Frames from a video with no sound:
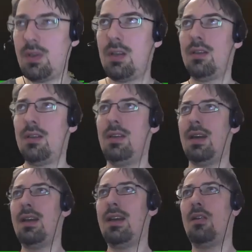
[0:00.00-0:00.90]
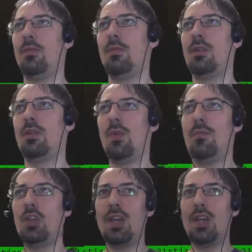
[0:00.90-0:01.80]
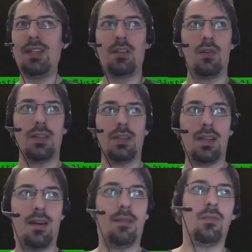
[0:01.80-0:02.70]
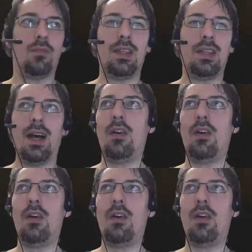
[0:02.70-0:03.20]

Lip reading: When we just call SAR without any option,